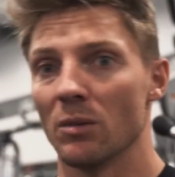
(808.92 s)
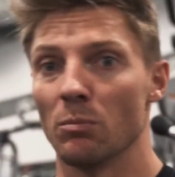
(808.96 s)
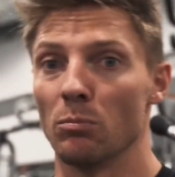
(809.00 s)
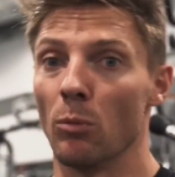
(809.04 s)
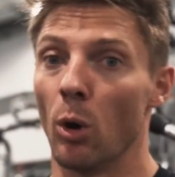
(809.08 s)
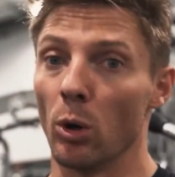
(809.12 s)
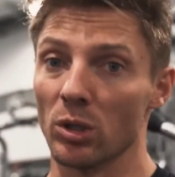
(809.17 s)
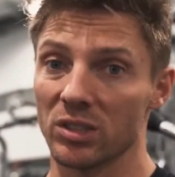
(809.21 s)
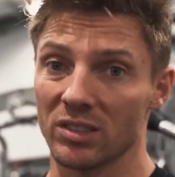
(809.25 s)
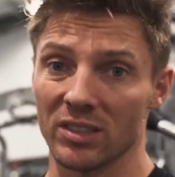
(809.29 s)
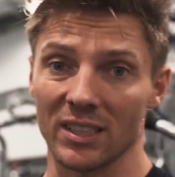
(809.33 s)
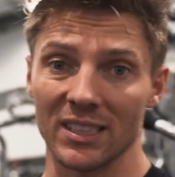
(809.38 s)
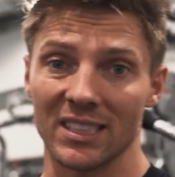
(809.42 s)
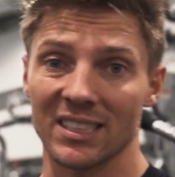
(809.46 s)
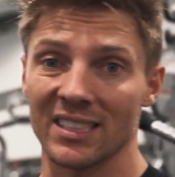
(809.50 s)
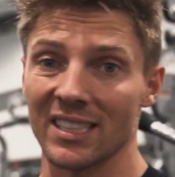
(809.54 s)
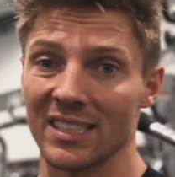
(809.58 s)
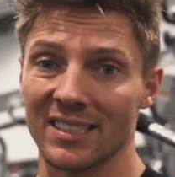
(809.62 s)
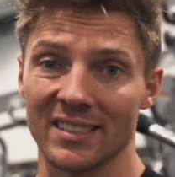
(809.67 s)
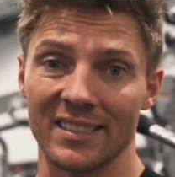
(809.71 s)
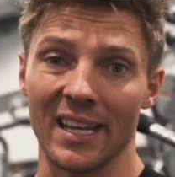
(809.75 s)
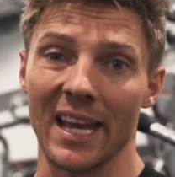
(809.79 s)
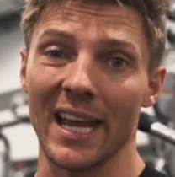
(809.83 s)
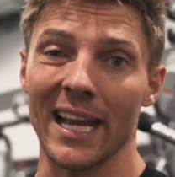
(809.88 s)
Mostly
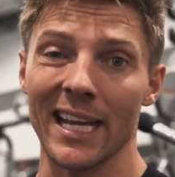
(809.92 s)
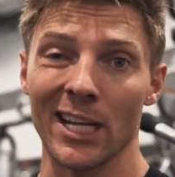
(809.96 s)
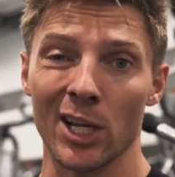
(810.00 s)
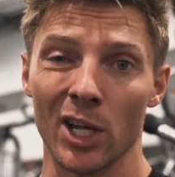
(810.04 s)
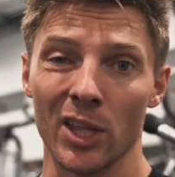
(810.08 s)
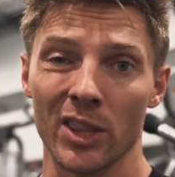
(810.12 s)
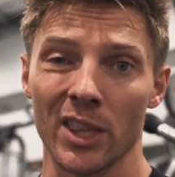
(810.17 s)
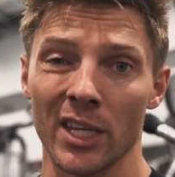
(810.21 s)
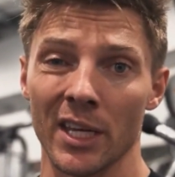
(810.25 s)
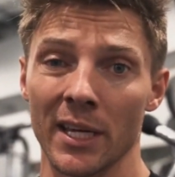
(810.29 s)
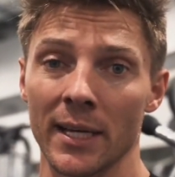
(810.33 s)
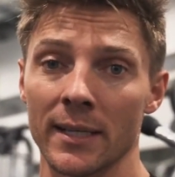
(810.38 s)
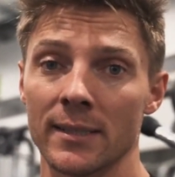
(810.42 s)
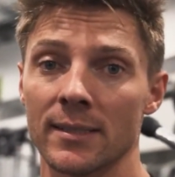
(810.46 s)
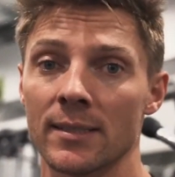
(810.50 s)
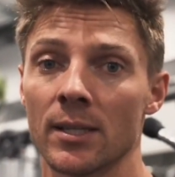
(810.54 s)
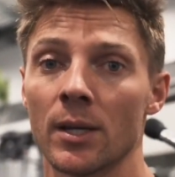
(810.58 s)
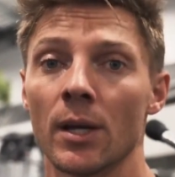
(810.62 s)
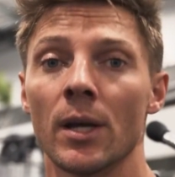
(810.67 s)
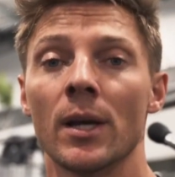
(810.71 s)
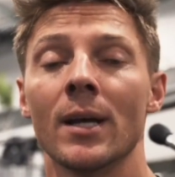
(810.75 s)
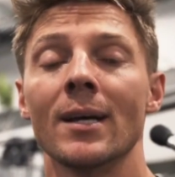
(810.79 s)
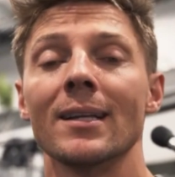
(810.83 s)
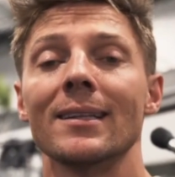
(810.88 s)
6 to 8 on things.
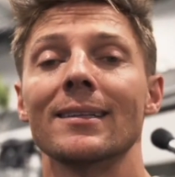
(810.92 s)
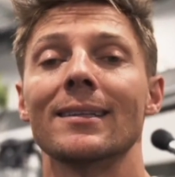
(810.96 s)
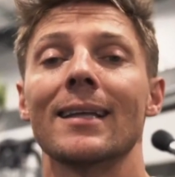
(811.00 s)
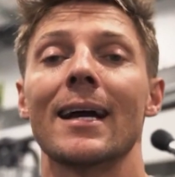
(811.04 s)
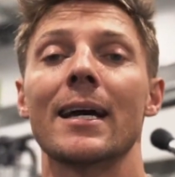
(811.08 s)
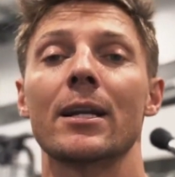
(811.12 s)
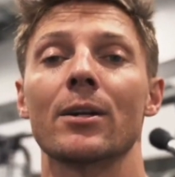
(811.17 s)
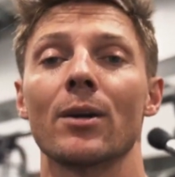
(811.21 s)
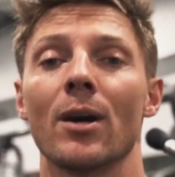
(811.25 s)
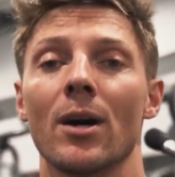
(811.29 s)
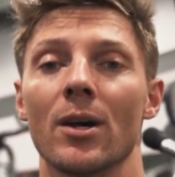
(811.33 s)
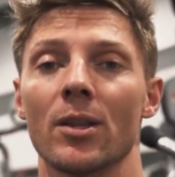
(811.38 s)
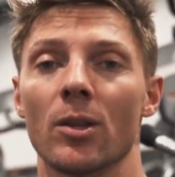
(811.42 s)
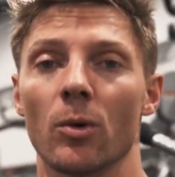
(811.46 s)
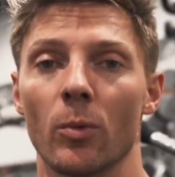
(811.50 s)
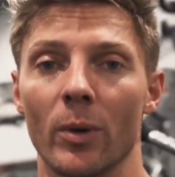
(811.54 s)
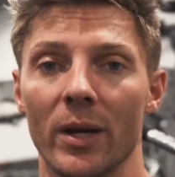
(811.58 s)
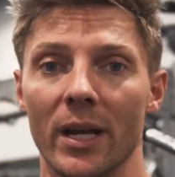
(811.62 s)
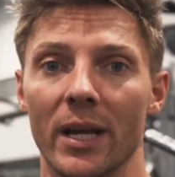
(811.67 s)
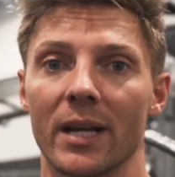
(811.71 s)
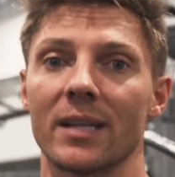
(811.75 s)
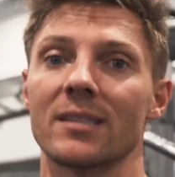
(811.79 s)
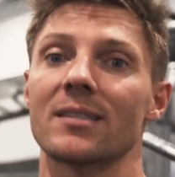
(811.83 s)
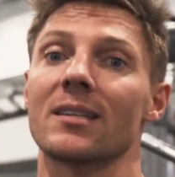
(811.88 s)
Later on in the
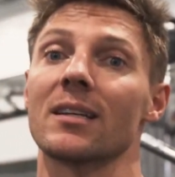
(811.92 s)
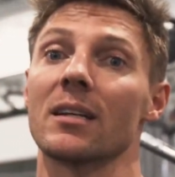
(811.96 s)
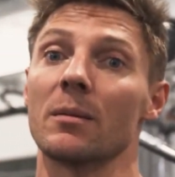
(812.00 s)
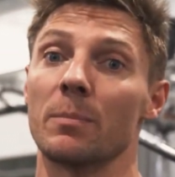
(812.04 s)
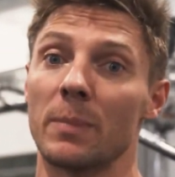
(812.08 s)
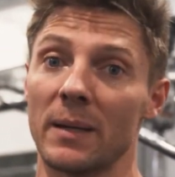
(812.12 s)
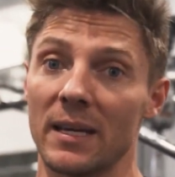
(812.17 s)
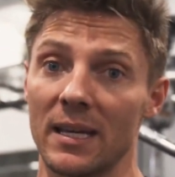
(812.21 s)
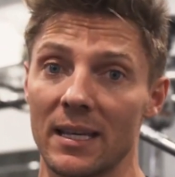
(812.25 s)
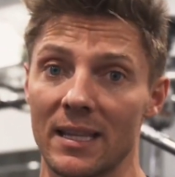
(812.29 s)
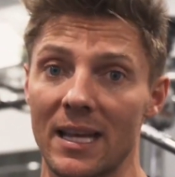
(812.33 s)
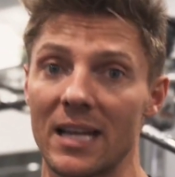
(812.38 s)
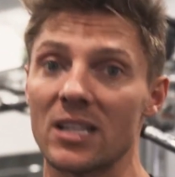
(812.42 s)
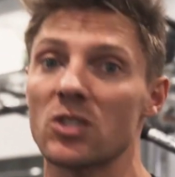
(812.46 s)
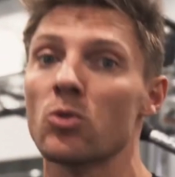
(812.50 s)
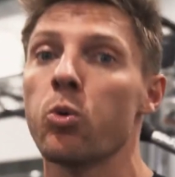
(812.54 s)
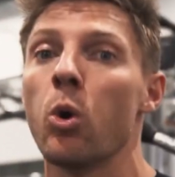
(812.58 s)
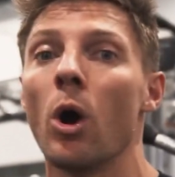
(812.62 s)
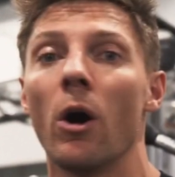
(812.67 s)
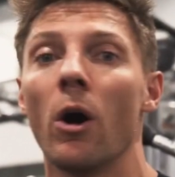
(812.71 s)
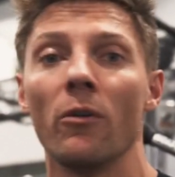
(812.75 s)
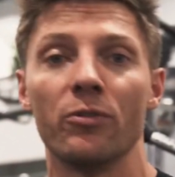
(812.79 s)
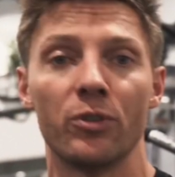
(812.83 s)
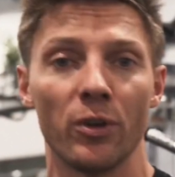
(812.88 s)
week is gonna be that
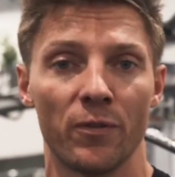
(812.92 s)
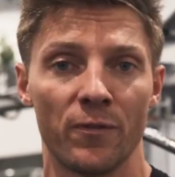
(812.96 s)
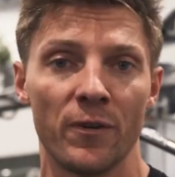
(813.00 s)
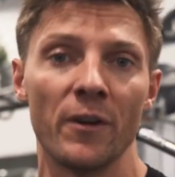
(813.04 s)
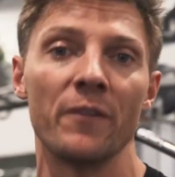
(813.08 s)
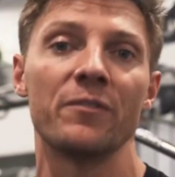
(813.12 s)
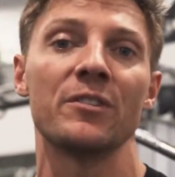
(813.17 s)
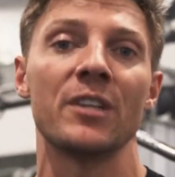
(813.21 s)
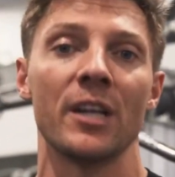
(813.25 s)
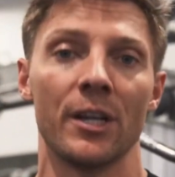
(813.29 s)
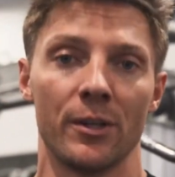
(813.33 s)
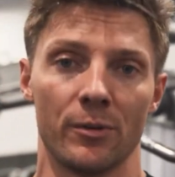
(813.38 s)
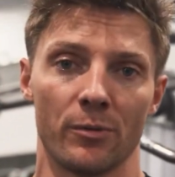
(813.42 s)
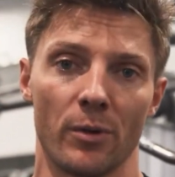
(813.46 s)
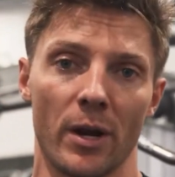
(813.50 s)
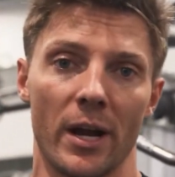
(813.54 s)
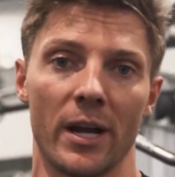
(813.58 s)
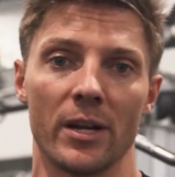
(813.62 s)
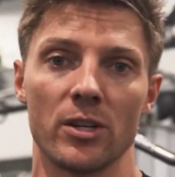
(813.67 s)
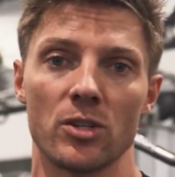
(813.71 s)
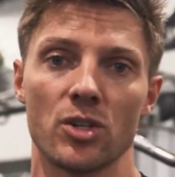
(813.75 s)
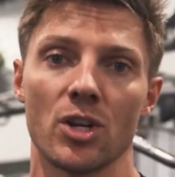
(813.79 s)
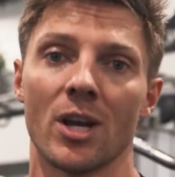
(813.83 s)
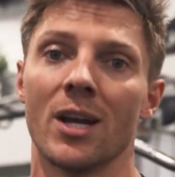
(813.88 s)
12 to 15
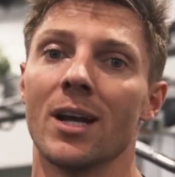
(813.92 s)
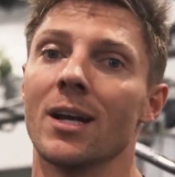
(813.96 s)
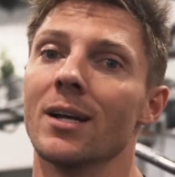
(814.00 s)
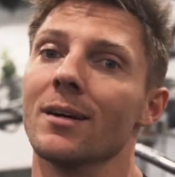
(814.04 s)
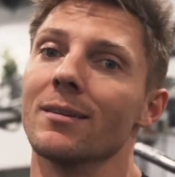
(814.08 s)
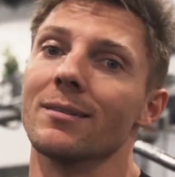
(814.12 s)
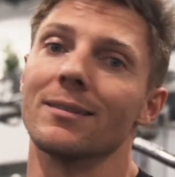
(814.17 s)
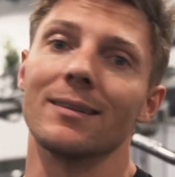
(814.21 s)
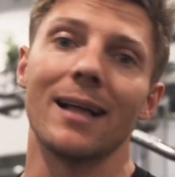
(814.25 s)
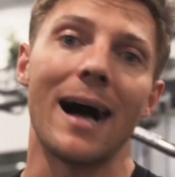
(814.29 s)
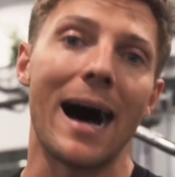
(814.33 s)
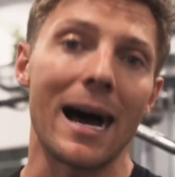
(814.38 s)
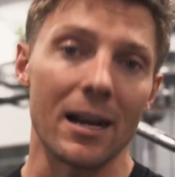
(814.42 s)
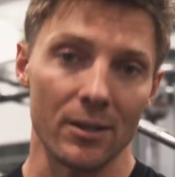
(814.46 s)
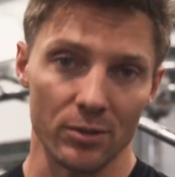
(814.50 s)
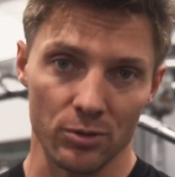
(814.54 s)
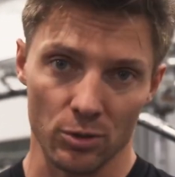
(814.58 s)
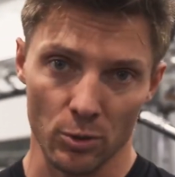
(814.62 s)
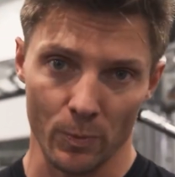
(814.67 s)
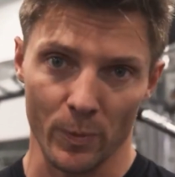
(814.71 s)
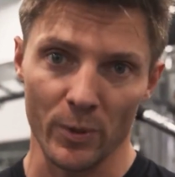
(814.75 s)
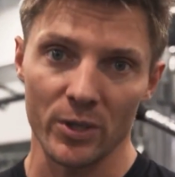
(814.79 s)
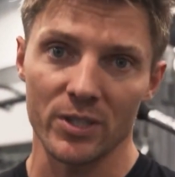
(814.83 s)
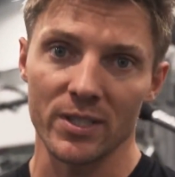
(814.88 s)
range. A lot of
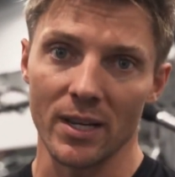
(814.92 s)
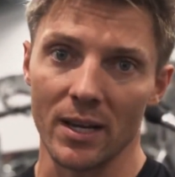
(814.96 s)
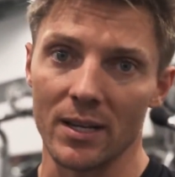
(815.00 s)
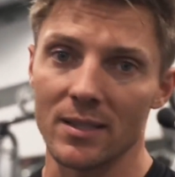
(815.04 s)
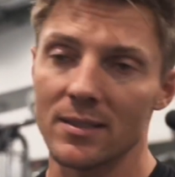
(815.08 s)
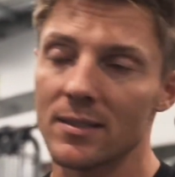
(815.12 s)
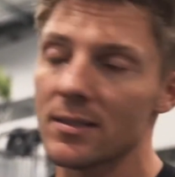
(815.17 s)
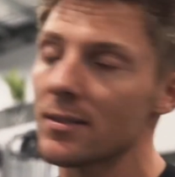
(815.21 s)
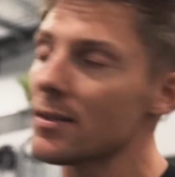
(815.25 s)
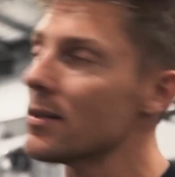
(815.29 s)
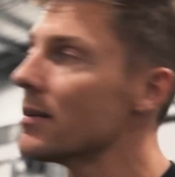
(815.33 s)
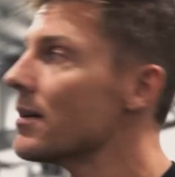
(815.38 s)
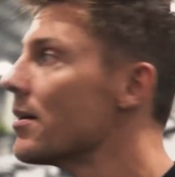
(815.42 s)
supersets.